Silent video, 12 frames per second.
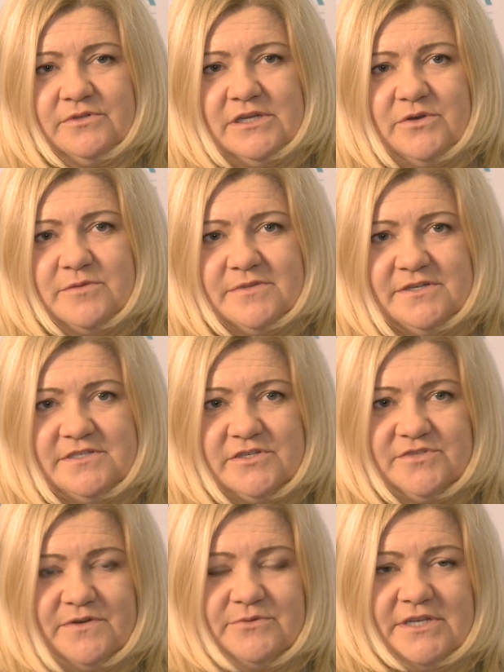Glaucoma
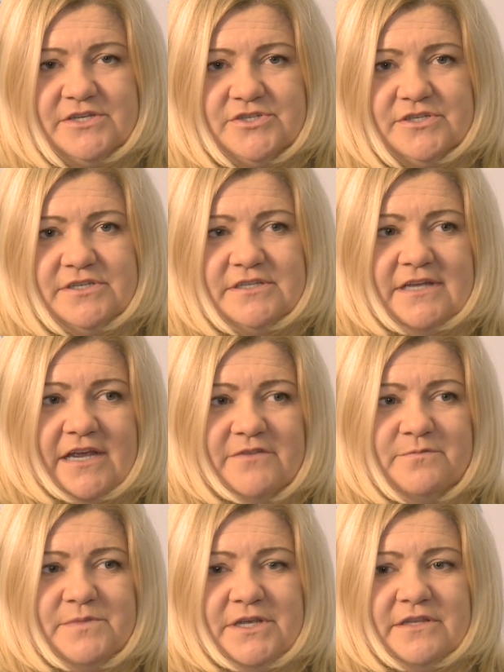Research Foundation. It
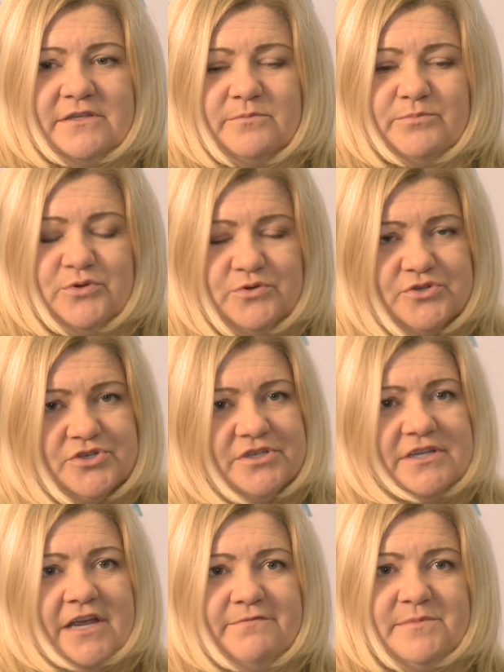gave me the push,
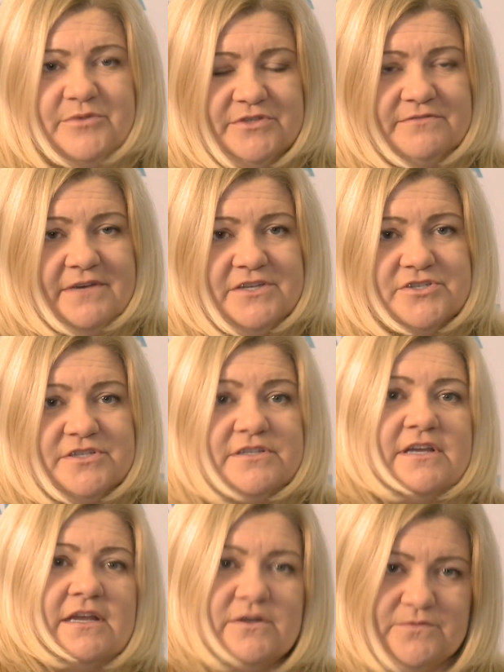it gave me motivation,
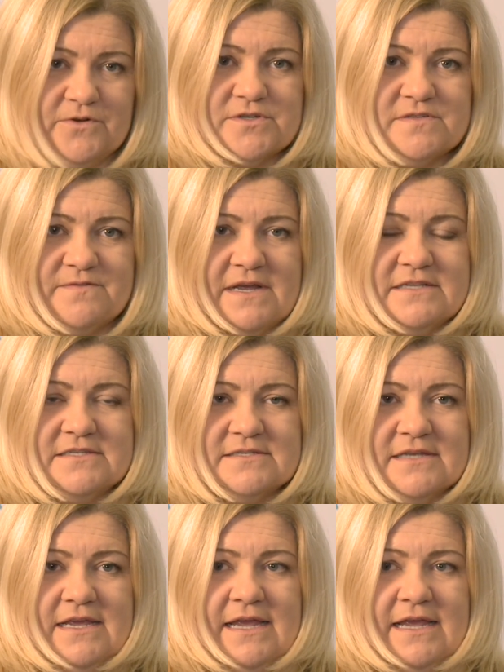and of course funds.